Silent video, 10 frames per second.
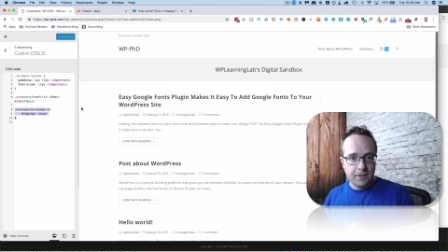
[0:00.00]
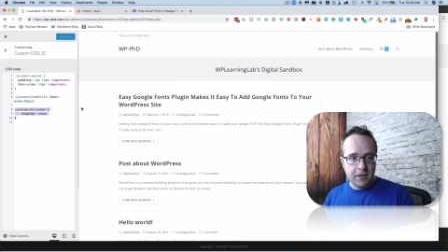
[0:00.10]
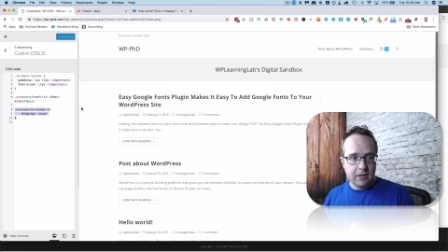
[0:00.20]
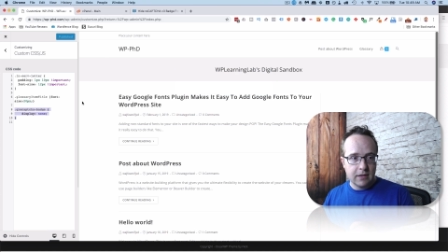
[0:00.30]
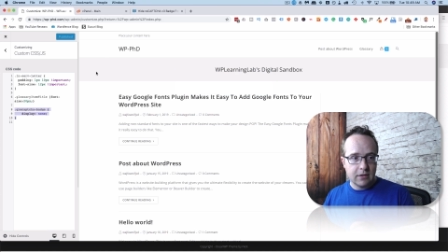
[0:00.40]

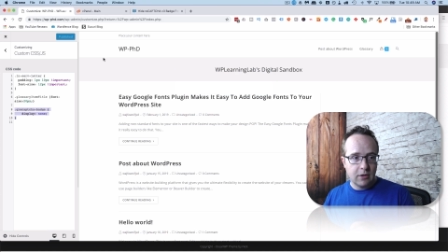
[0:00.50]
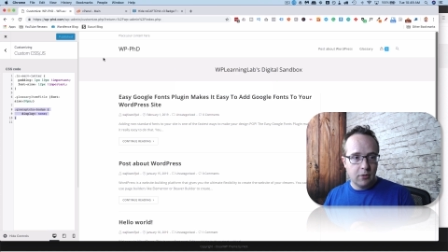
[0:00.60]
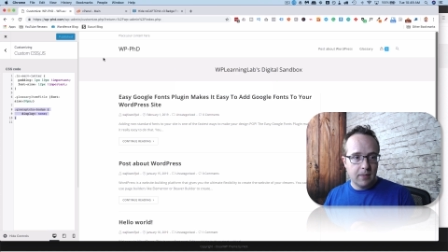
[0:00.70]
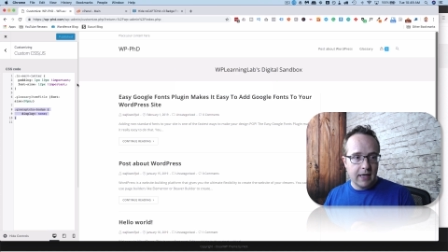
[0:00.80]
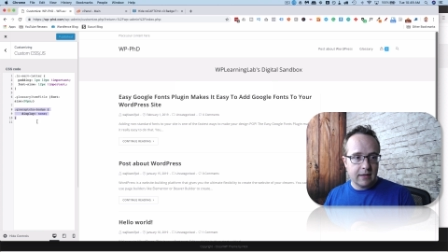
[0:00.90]
So let's go
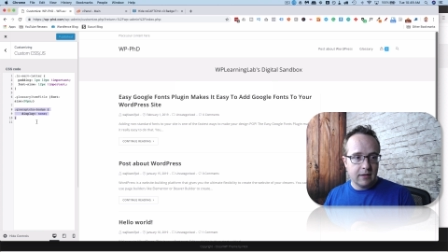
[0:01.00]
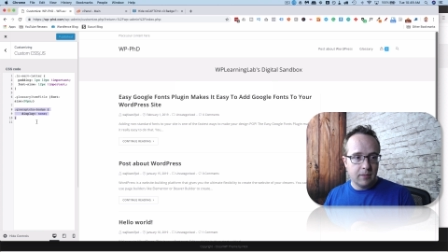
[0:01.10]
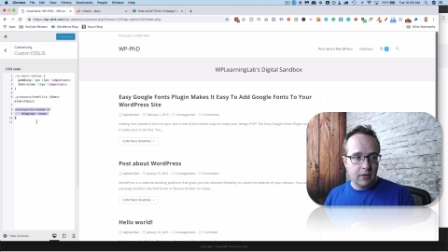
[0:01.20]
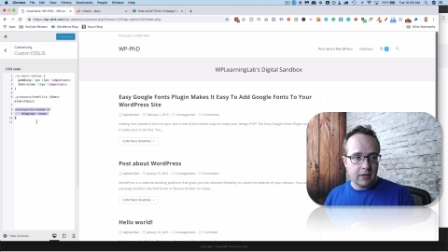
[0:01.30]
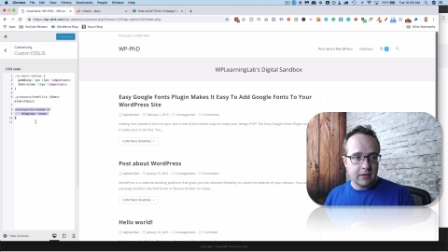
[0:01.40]
back to the
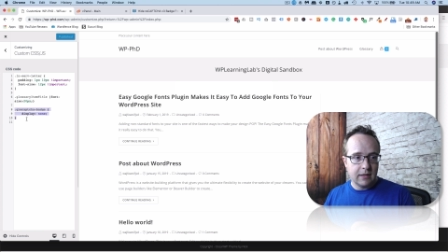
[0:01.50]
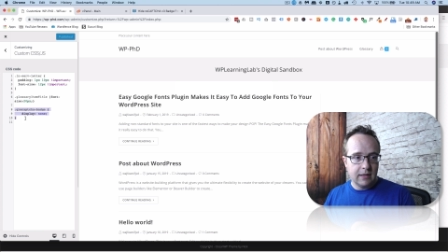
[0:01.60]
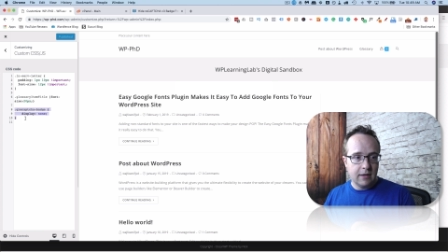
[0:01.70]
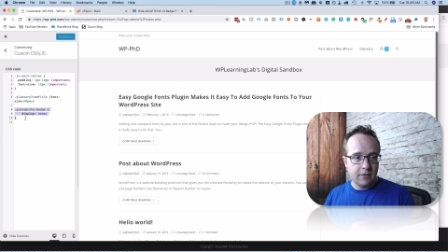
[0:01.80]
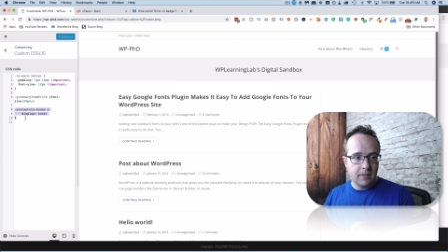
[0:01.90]
blog, to
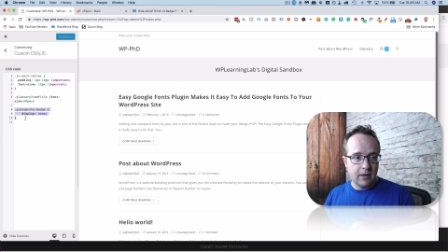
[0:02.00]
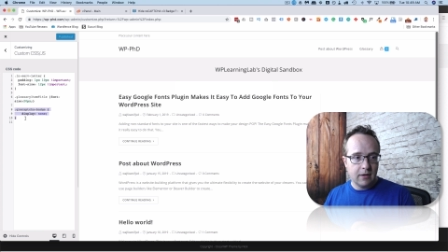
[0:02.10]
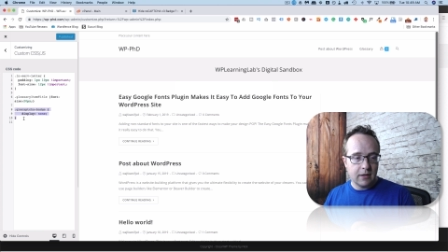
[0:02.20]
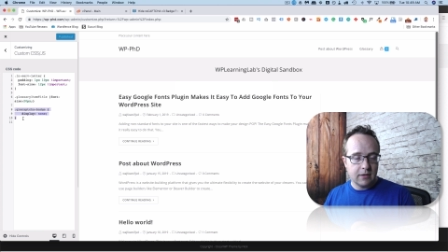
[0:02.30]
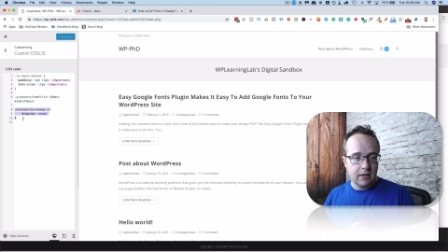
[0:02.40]
delete it from here
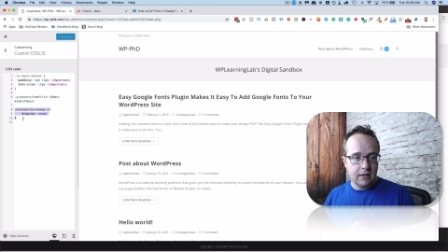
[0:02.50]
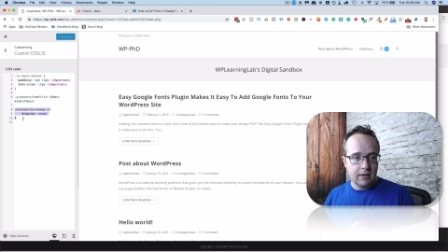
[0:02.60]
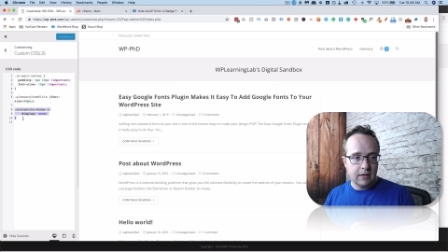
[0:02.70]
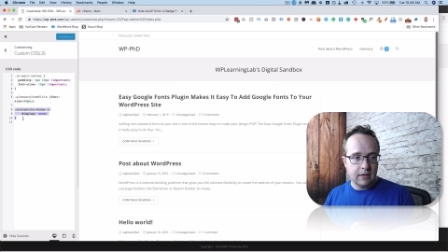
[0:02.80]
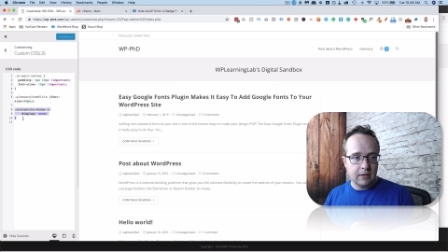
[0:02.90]
actually,
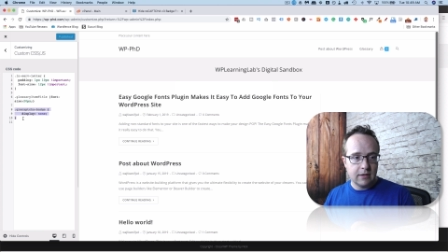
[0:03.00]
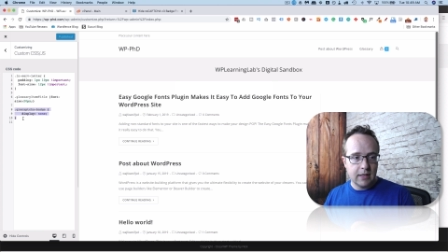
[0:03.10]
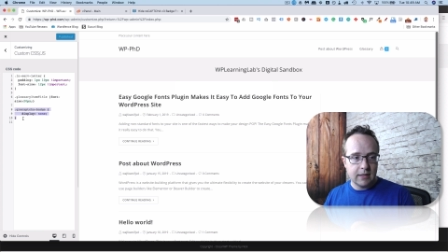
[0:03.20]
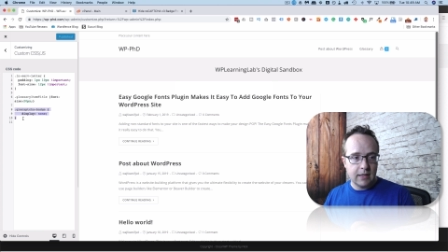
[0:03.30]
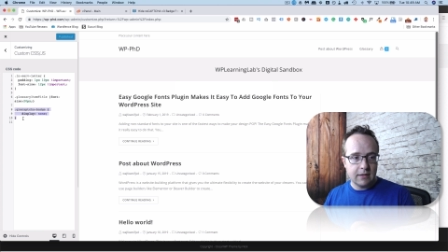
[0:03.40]
delete the C
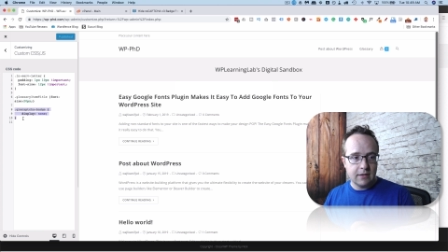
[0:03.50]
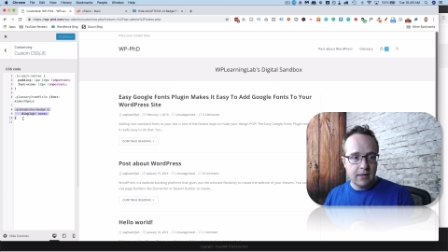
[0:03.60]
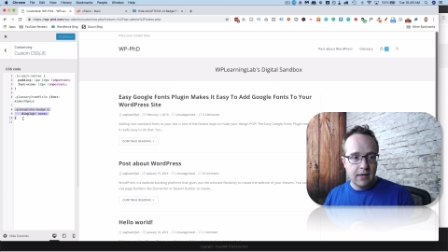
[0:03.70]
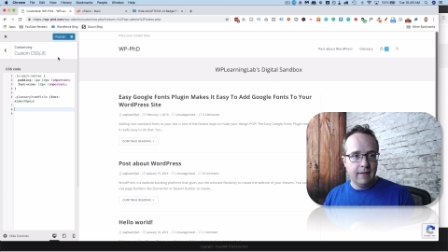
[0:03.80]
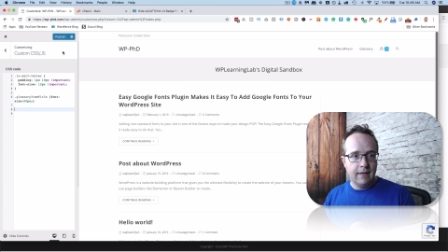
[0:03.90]
S S.
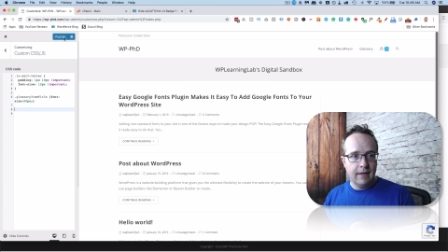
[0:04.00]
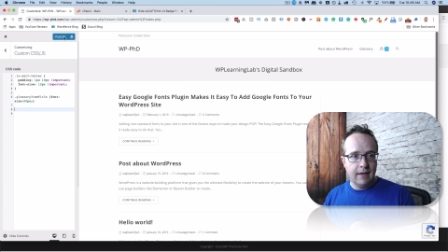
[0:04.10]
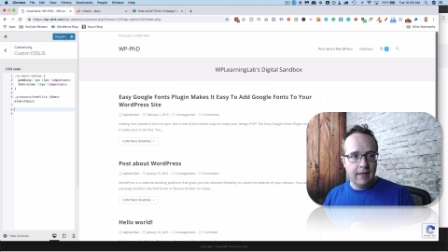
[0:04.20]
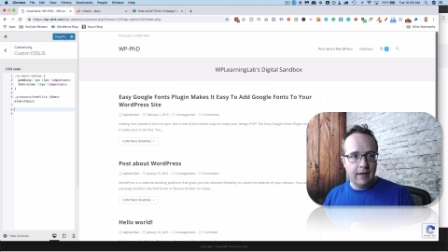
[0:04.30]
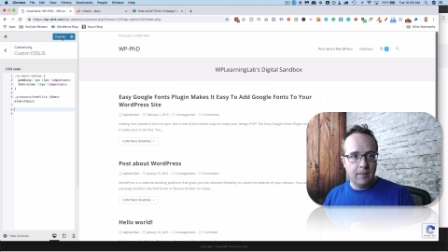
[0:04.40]

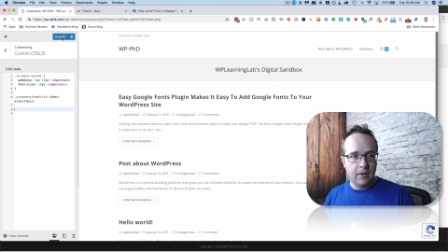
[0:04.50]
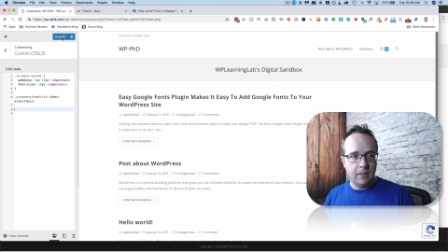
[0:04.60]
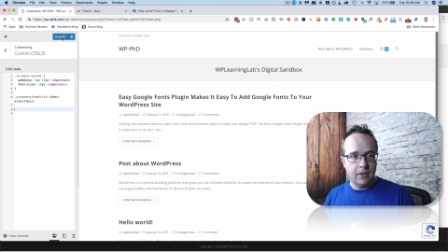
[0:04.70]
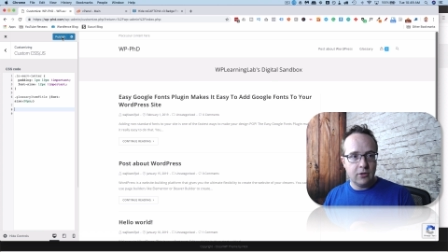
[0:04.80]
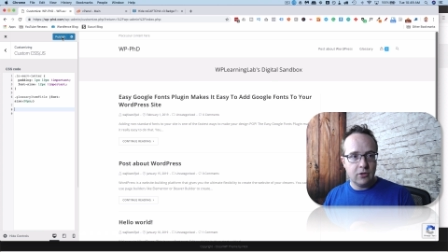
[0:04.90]
And then
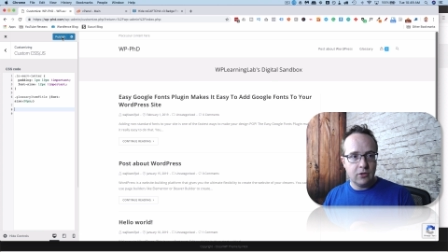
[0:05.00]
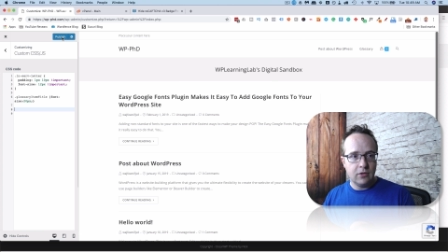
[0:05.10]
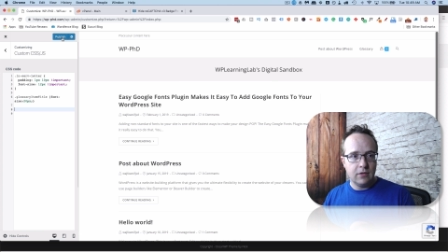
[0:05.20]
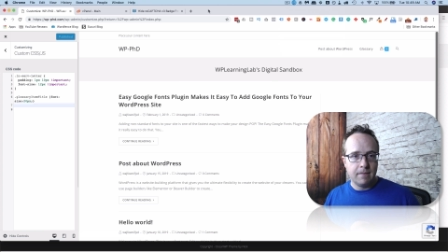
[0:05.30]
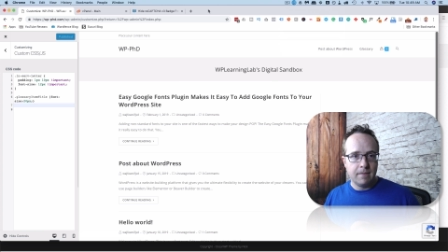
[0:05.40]
Publish.
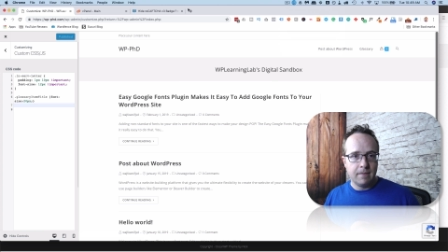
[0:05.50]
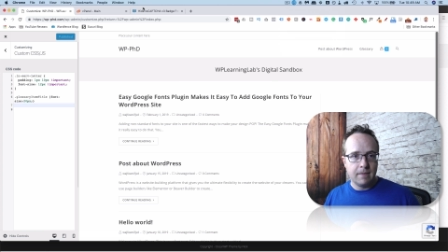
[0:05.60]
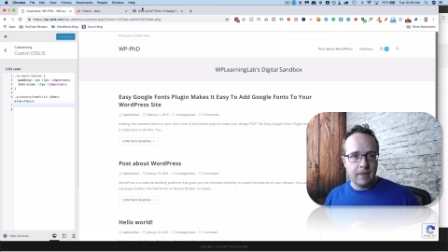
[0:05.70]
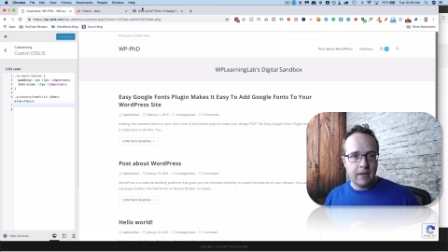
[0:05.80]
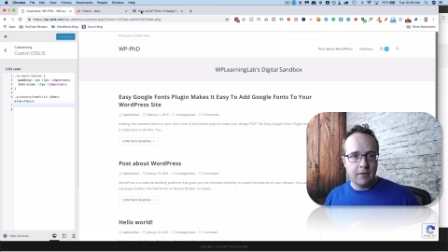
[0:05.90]

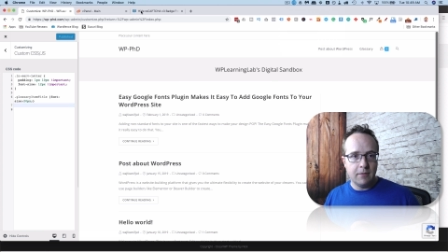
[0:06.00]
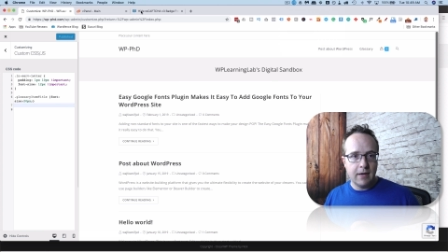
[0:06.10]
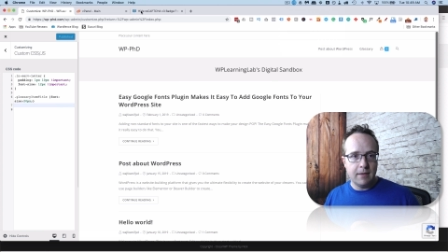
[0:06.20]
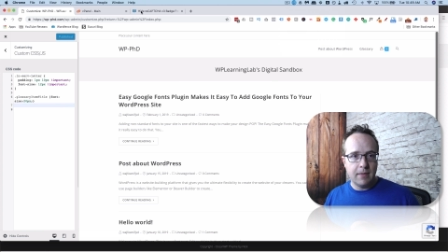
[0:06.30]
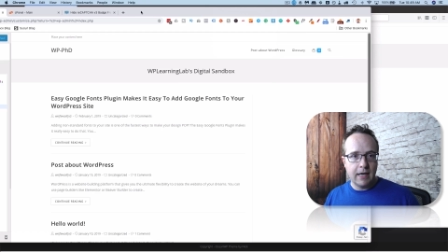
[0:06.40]
And if we
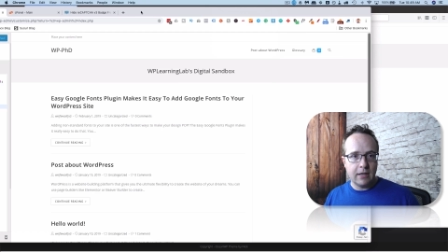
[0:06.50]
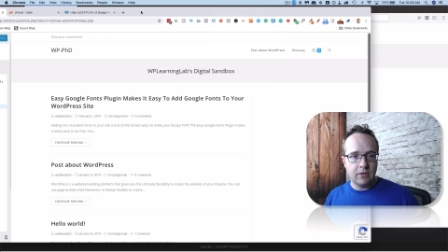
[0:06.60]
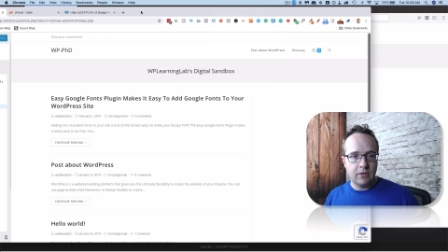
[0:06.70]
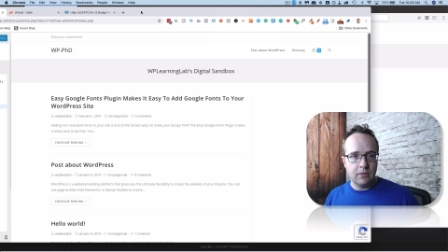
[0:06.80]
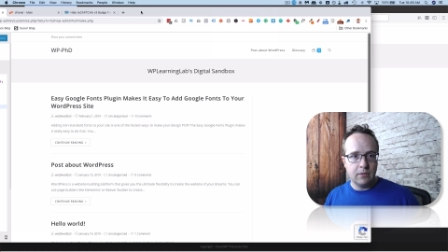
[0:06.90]
head back
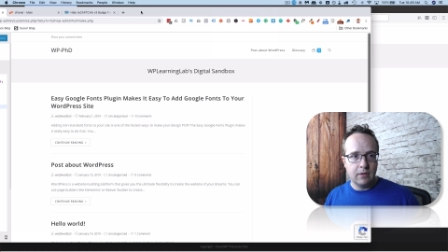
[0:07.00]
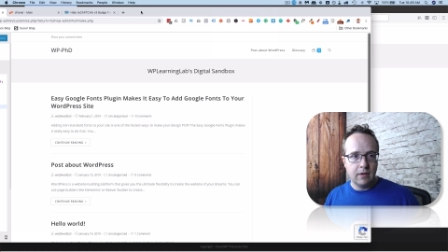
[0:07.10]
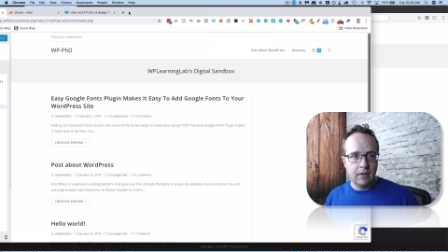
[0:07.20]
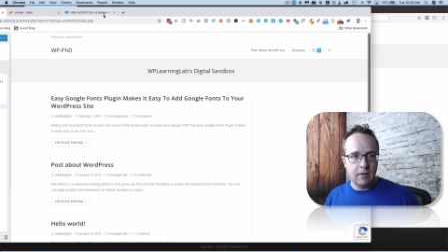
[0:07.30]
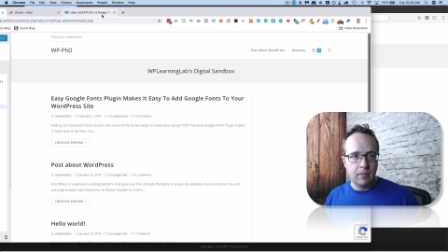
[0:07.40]
to
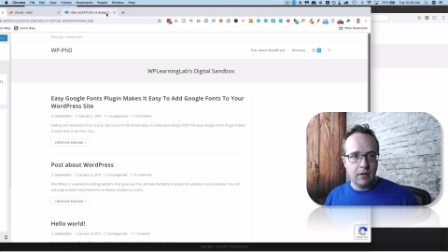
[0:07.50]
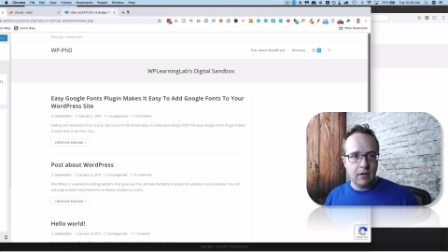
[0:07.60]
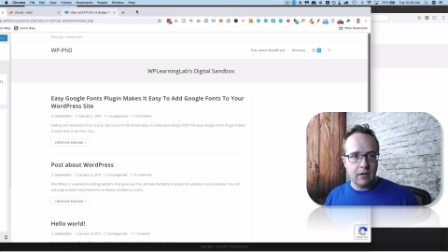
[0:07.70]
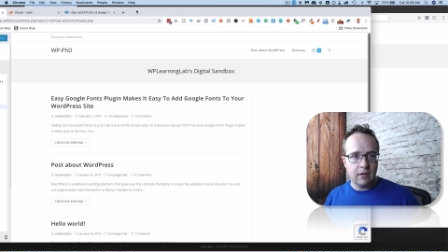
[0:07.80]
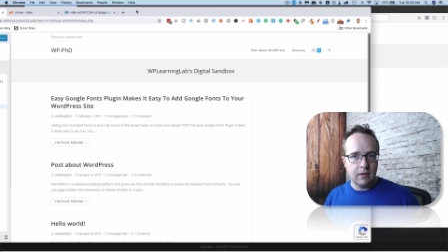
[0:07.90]
the blog,